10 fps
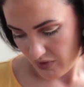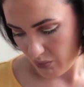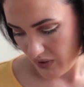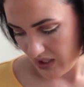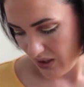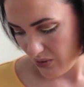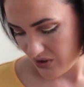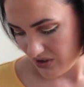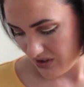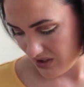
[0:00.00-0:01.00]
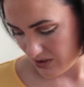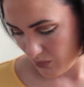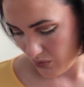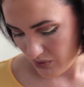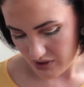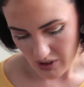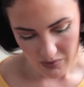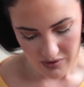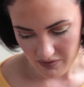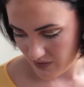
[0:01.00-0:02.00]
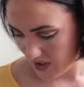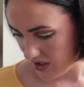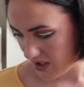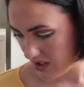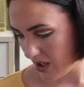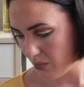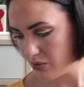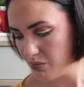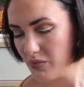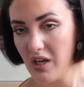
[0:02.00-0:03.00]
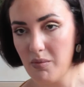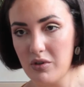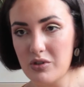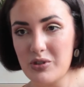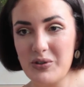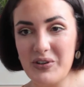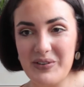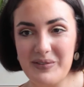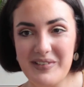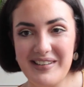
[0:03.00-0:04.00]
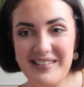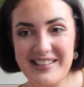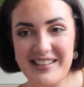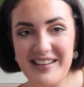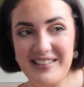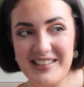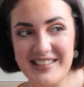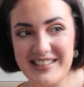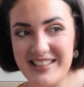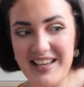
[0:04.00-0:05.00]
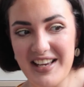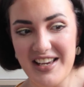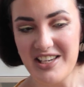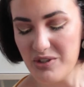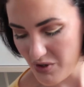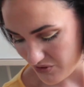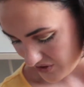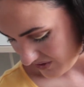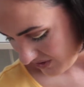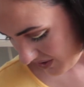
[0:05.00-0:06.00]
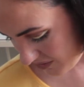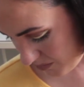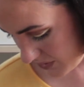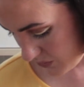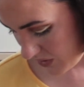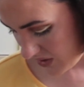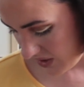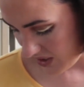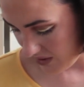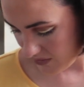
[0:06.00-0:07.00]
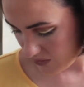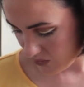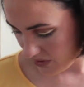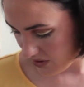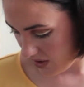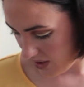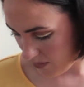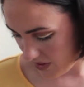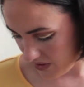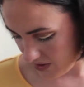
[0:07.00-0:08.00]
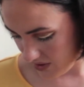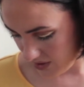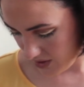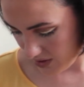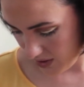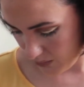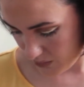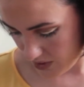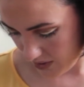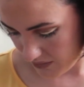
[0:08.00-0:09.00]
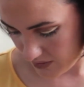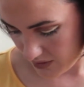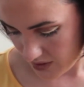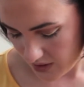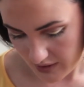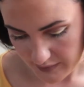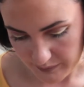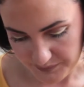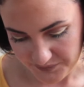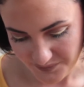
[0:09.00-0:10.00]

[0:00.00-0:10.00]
When I ordered this box, I was afraid that I wouldn't be able to wear these colors in my real life, but when I have a look at them, I think that I would definitely